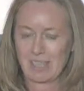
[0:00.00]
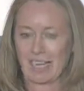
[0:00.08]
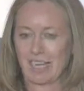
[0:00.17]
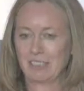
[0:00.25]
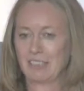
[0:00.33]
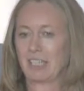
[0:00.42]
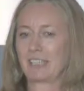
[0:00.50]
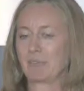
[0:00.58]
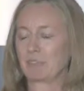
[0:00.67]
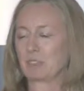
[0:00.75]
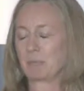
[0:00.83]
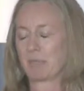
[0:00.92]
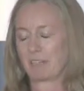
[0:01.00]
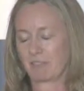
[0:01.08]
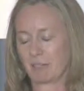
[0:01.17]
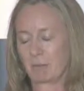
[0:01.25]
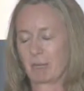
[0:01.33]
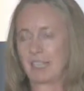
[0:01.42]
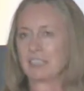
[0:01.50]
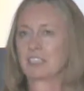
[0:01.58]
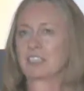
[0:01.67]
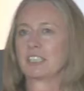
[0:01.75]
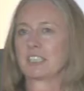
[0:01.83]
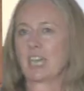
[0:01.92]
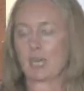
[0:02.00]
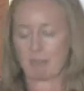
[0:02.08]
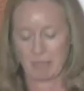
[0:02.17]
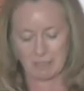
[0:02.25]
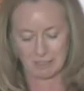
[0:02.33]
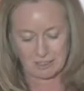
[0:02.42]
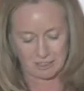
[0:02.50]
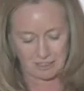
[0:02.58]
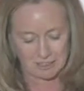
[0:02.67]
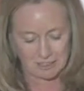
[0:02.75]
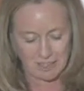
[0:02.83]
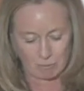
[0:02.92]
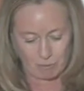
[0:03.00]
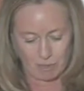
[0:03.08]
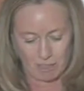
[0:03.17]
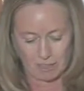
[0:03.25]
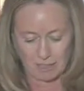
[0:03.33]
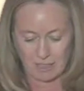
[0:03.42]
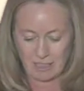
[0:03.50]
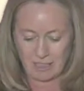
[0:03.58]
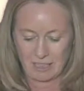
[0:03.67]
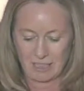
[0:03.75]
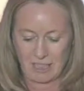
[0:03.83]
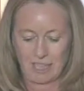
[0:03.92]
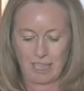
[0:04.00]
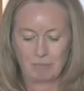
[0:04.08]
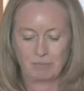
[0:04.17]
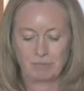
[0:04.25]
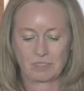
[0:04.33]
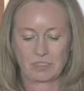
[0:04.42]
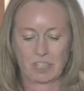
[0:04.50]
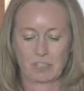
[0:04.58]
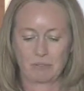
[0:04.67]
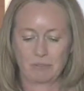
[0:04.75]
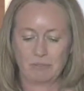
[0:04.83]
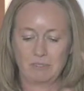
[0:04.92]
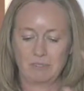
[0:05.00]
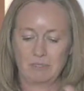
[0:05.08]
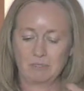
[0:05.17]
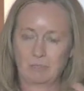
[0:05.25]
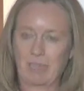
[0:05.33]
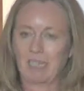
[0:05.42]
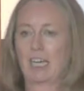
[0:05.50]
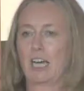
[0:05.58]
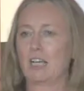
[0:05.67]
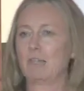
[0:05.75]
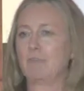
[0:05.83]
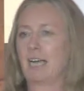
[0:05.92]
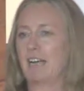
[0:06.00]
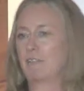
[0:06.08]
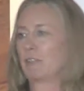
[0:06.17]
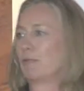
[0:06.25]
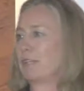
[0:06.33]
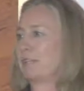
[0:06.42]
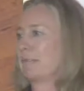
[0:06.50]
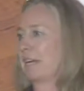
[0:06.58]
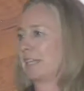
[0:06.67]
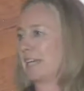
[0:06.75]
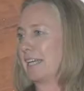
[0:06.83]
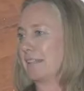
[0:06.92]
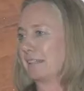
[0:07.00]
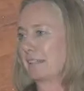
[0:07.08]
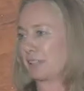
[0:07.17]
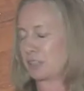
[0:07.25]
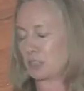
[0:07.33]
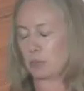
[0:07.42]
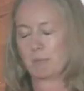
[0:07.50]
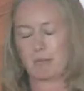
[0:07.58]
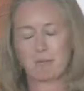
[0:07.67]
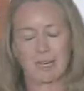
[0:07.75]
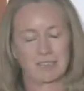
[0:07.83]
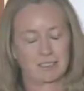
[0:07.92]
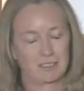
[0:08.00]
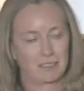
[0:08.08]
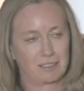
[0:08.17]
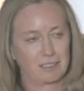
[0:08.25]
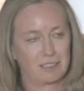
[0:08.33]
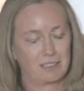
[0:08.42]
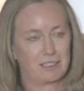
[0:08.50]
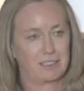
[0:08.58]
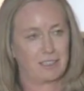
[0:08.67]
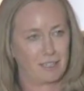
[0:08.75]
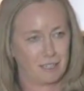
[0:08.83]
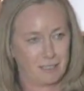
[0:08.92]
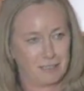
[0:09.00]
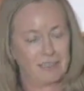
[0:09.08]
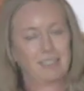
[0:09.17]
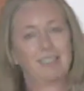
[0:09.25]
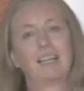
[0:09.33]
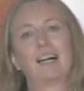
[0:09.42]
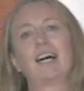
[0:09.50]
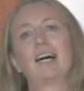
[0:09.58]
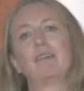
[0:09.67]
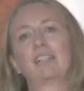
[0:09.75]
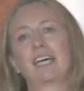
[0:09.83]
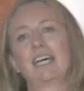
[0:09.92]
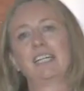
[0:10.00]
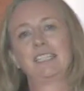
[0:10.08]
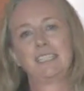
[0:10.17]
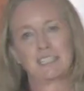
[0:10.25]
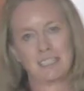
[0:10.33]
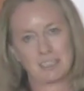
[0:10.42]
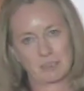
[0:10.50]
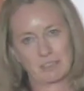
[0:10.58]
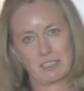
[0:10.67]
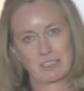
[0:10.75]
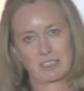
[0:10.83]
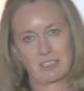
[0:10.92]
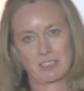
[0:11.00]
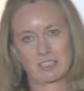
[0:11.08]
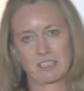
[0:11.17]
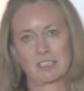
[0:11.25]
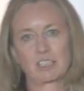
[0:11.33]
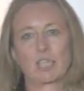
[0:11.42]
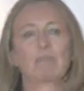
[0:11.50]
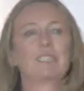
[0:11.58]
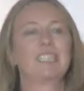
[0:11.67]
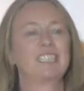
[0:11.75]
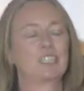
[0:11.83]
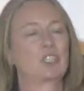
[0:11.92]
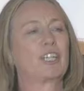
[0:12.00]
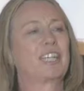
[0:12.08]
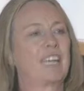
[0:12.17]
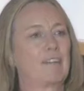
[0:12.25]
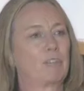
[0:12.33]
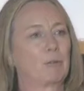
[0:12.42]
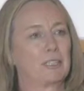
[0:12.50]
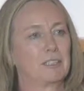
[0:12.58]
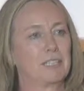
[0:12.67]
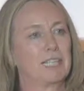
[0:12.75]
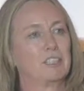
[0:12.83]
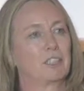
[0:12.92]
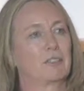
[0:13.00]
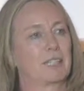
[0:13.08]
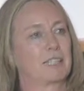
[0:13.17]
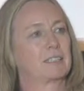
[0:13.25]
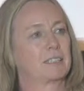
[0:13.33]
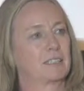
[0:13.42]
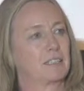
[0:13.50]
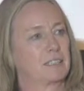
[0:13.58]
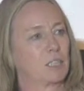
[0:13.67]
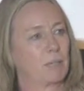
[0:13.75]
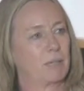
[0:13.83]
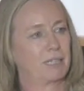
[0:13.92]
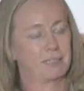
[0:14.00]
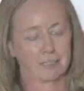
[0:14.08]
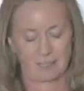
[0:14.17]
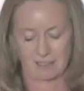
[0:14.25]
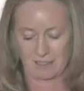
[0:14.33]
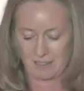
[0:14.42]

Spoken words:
that was a perfect place to tap into this network. So back home, everyone back then, cast your mind back to 1999, the heady days of internet startup. Literally everyone and their dog had a startup idea.